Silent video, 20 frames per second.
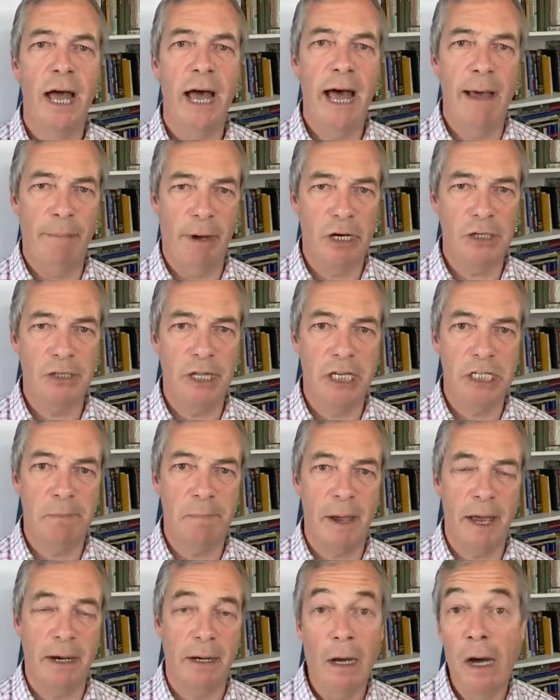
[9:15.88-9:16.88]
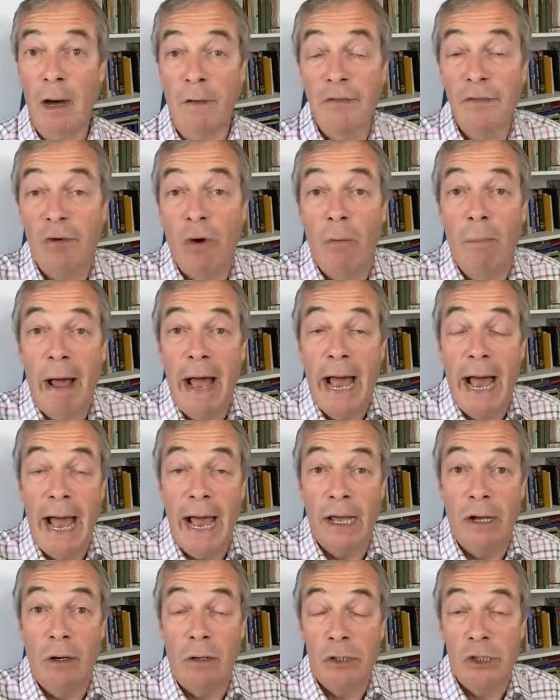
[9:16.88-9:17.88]
how much they spent. After all, Matt
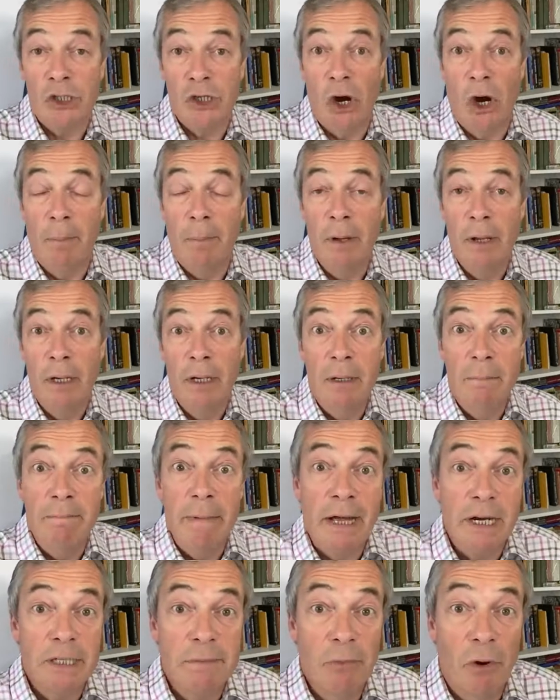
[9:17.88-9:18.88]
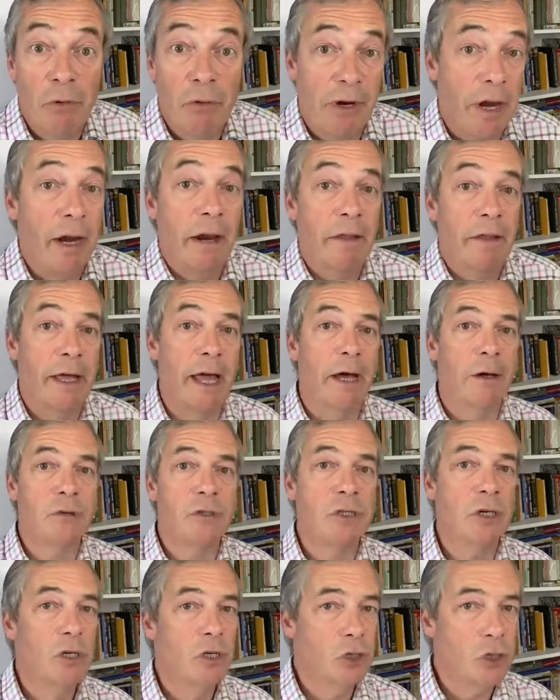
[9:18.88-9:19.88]
Hancock's job matters more than anything
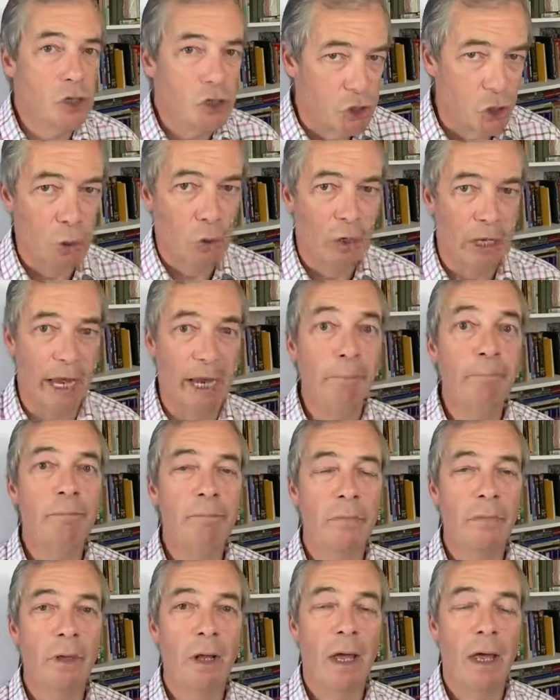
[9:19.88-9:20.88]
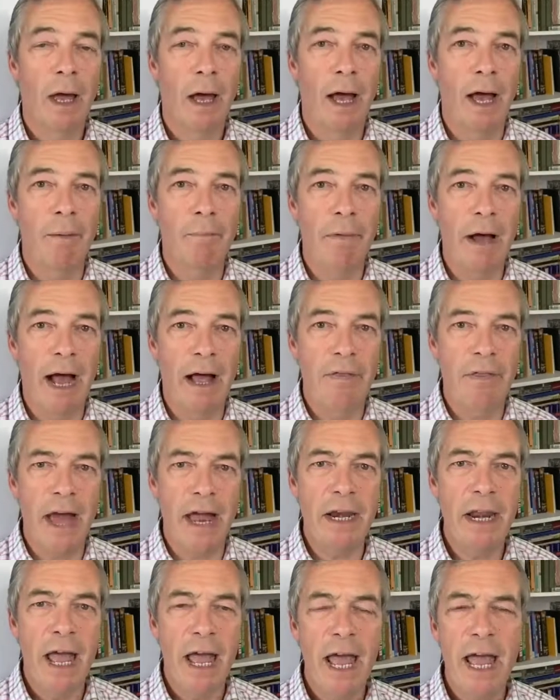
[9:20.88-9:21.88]
else, surely. And
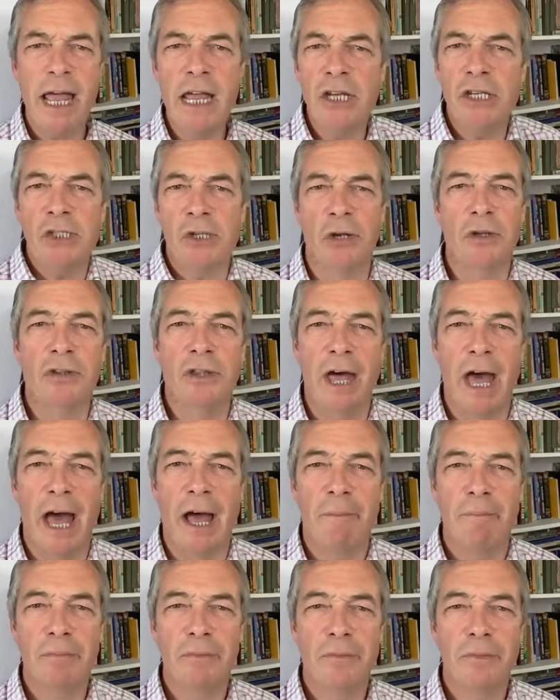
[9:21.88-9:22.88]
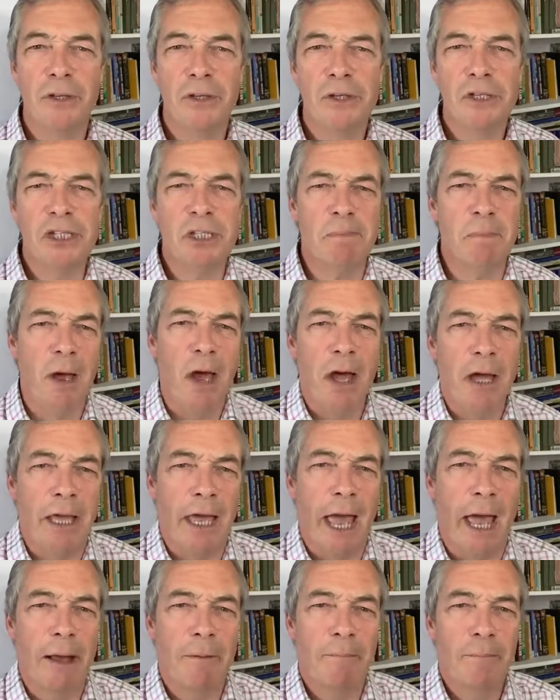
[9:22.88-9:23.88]
then he stood there,
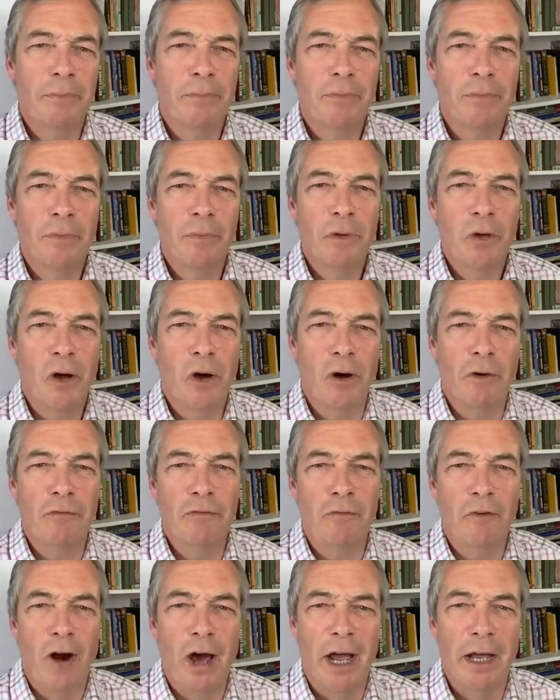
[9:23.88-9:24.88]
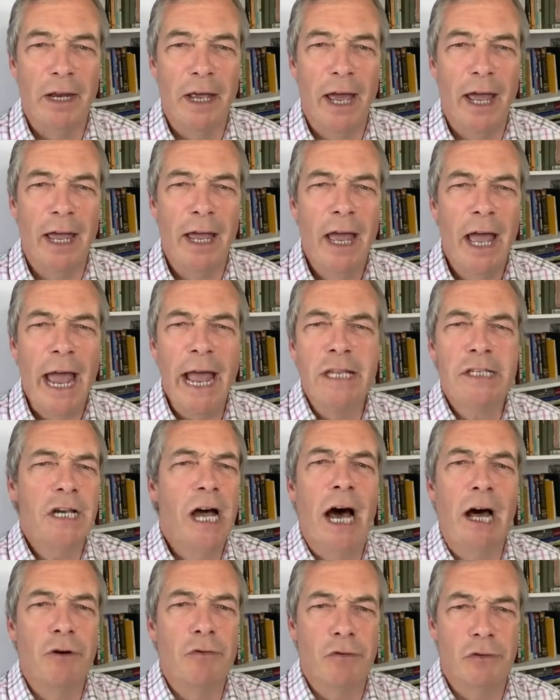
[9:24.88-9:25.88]
smirking on Friday. It's
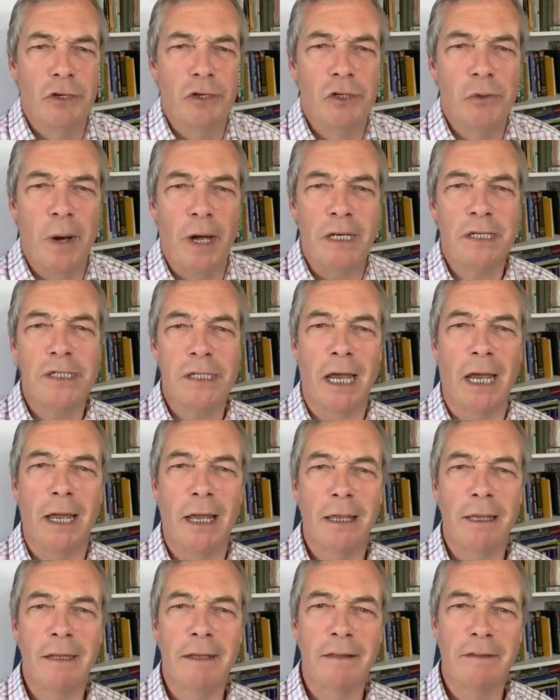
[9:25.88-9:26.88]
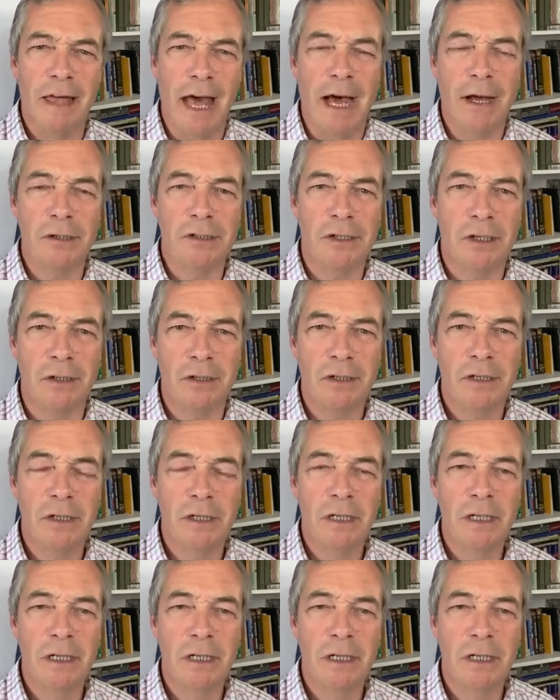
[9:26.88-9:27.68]
120,000